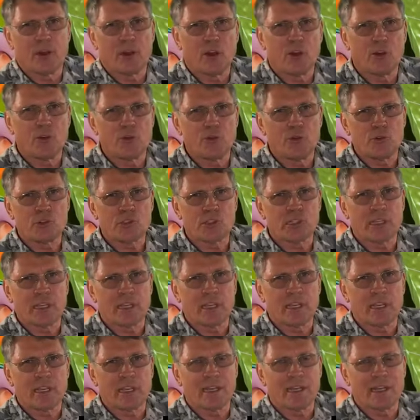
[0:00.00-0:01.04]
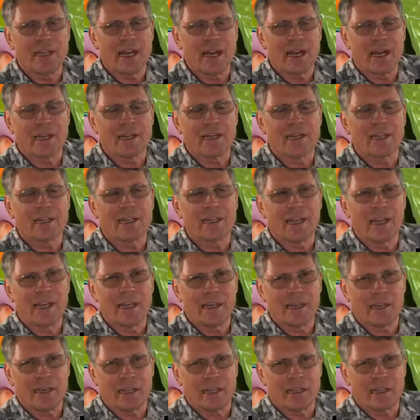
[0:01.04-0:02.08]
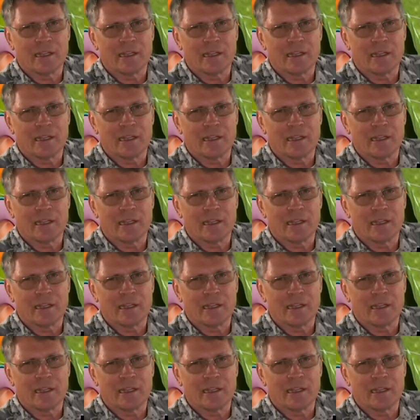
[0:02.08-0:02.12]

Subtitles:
losing, not gaining.